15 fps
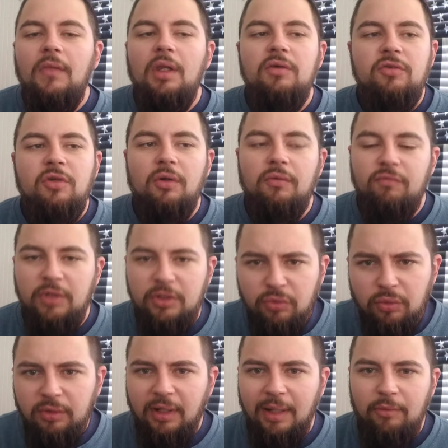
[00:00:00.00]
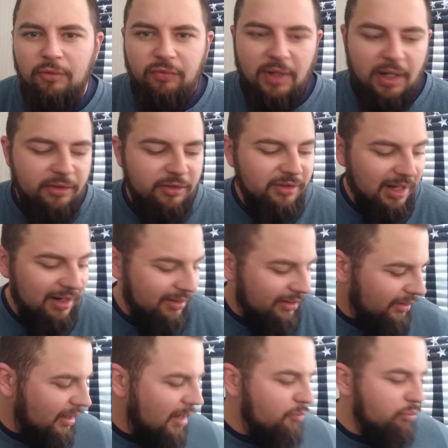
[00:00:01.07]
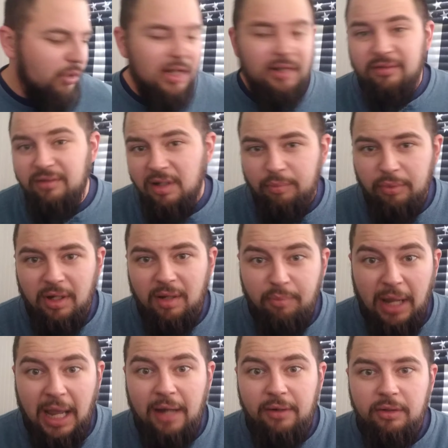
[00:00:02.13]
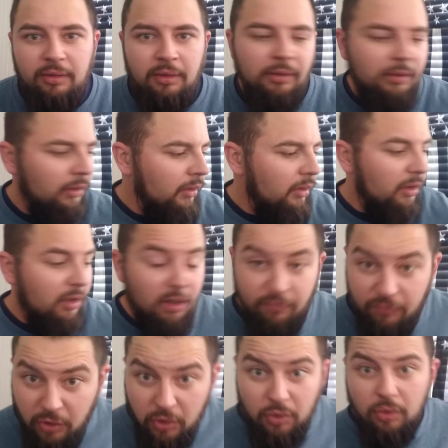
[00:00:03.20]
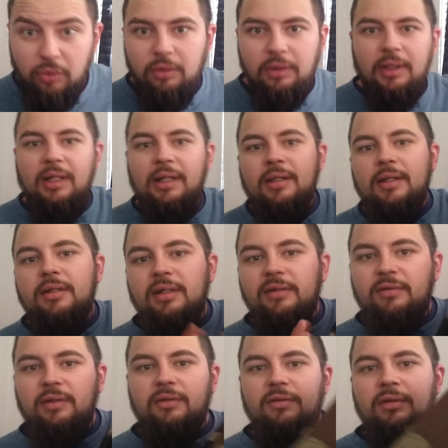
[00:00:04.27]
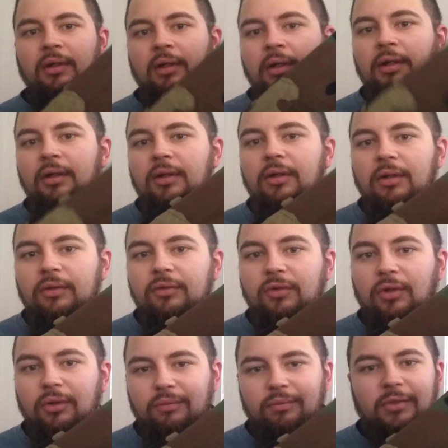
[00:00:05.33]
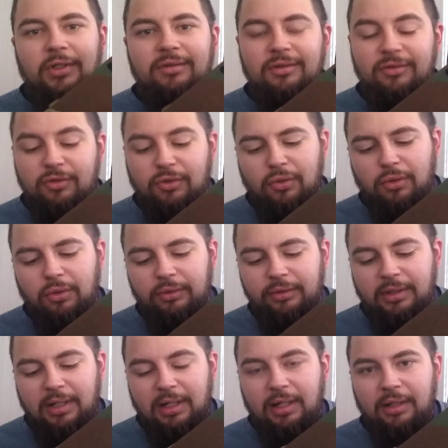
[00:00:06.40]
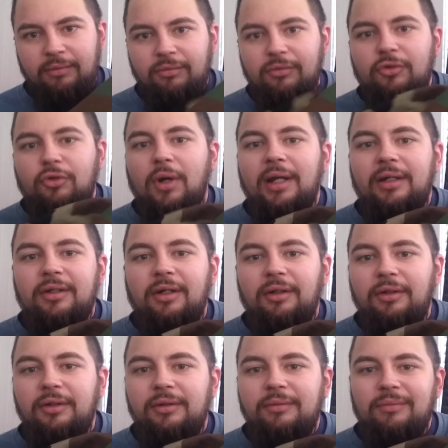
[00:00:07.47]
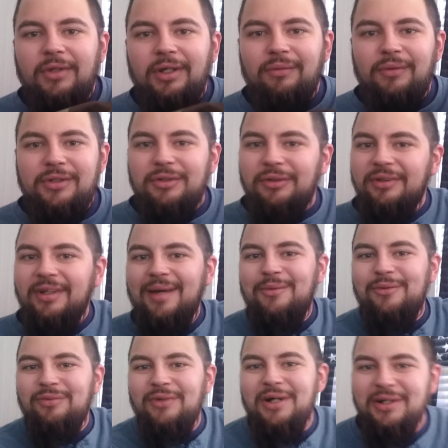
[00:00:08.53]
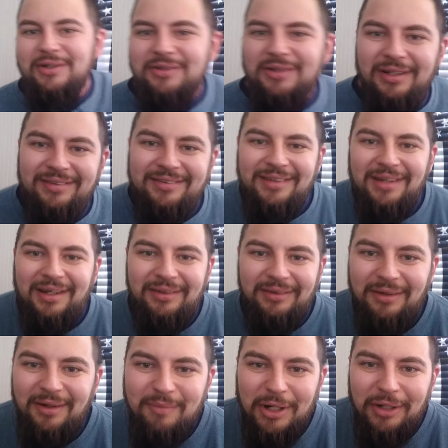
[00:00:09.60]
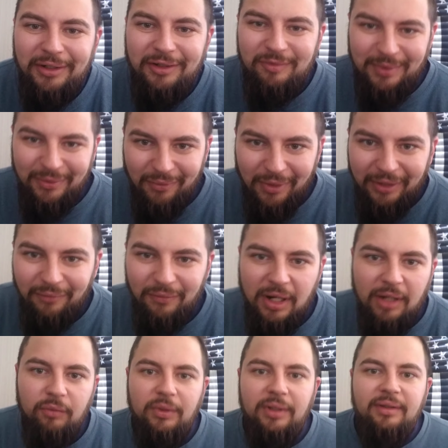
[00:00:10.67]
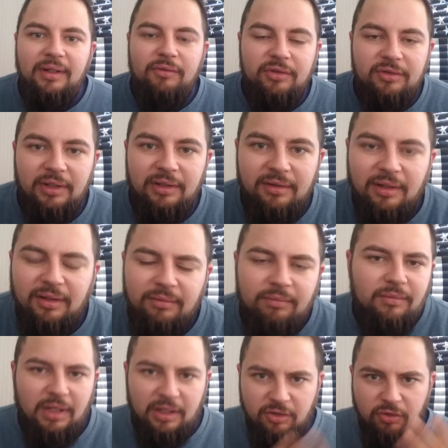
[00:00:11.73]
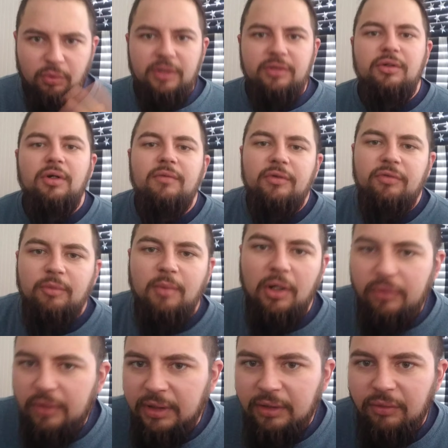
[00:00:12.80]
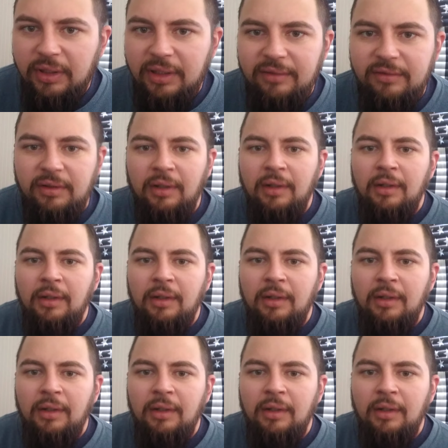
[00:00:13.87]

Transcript: So visual camouflage is anything that breaks up a pattern of you in the distance. So this is your old tricolor, the original camouflage that America's been running around with ever since they switched over from OD greens.